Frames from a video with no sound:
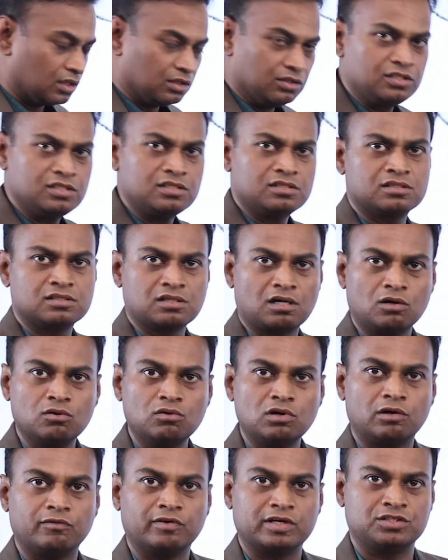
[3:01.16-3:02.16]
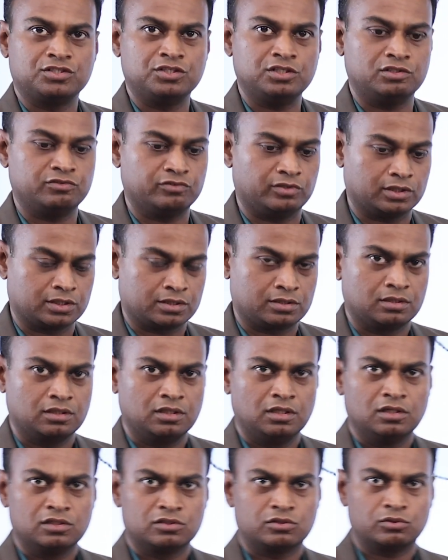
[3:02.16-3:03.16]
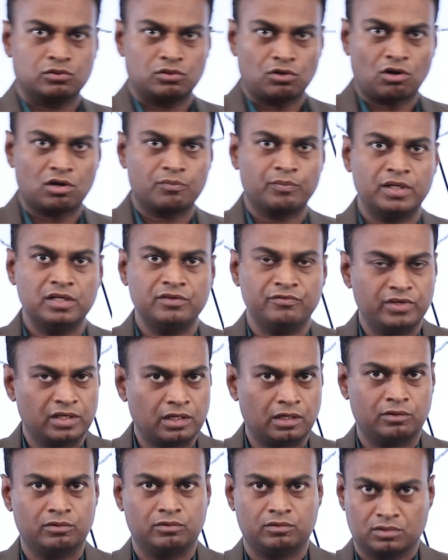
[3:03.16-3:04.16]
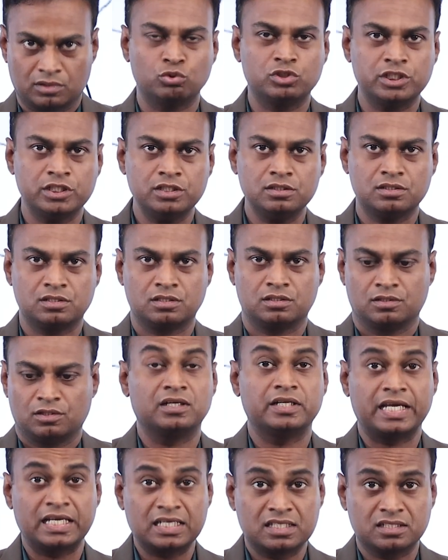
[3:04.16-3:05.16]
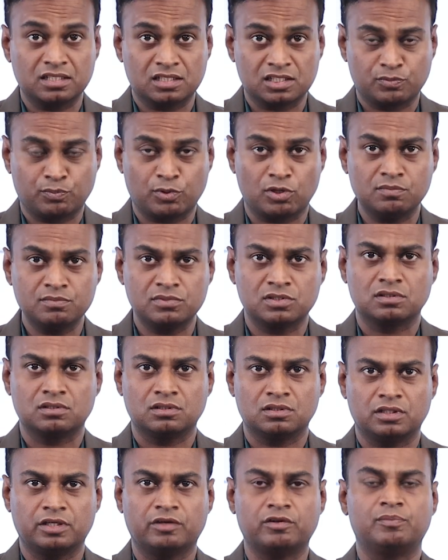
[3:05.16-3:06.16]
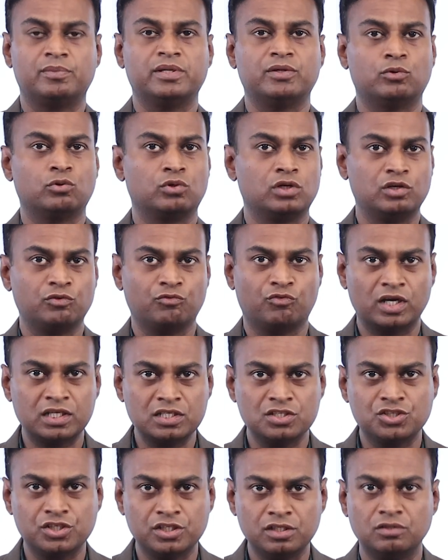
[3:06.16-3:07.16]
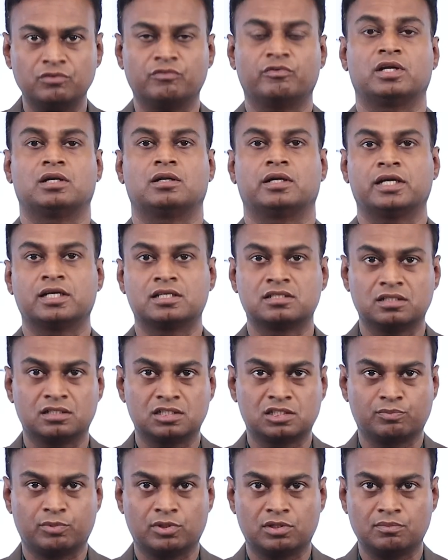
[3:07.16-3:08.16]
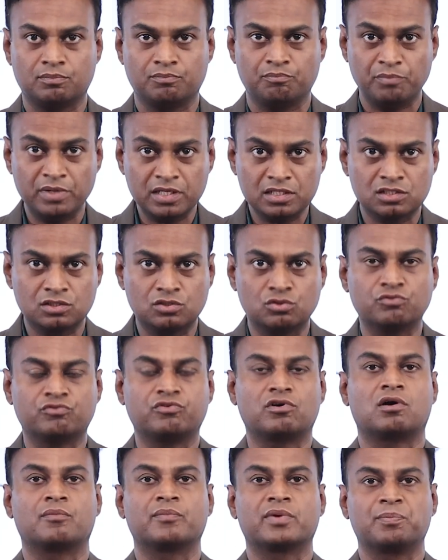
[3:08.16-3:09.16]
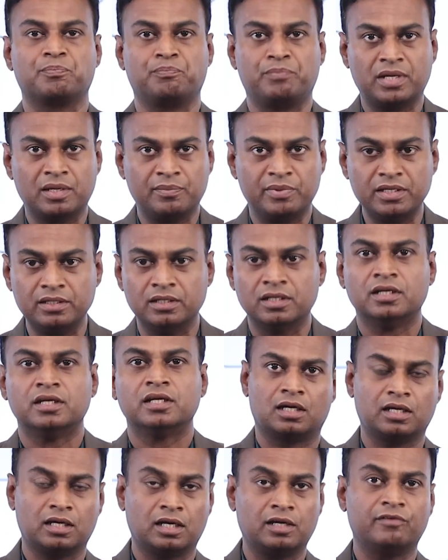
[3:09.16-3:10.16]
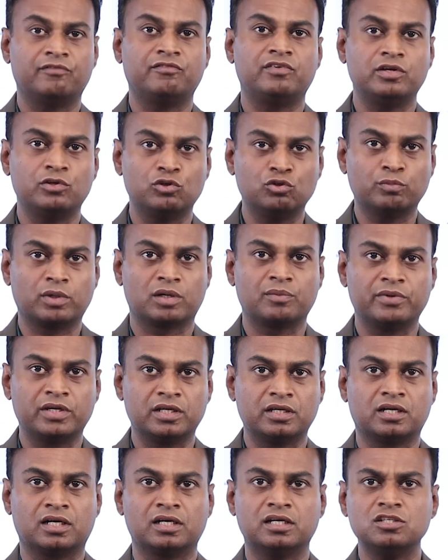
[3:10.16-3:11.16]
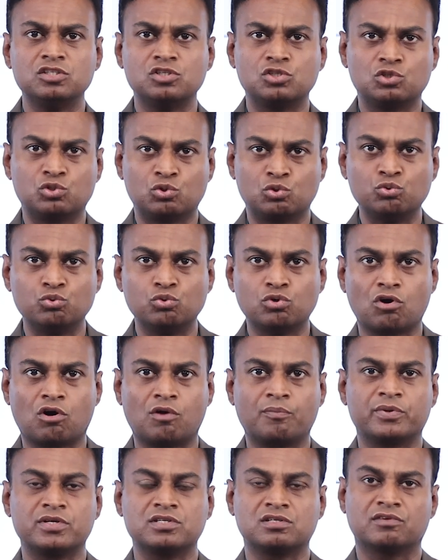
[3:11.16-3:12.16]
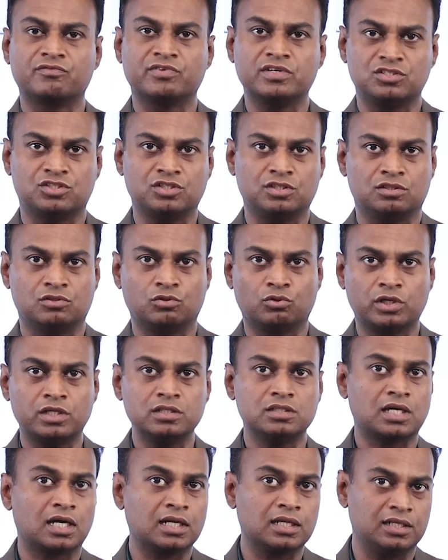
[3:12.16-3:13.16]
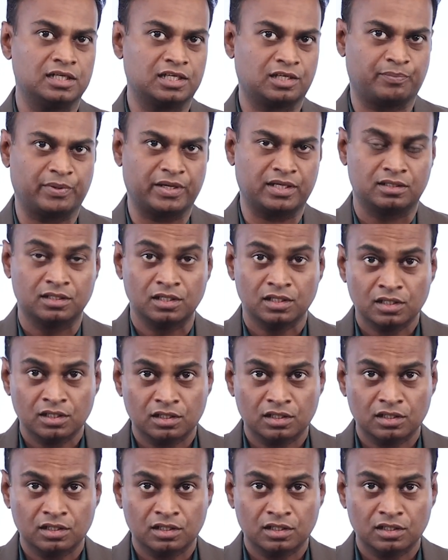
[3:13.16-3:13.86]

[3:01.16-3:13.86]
This is how our gene works. So normally we have two genes in eggs and sperms. There will be only one gene when eggs and sperm mix to form a baby, and every human being contains two copies of a gene known as allelic pair.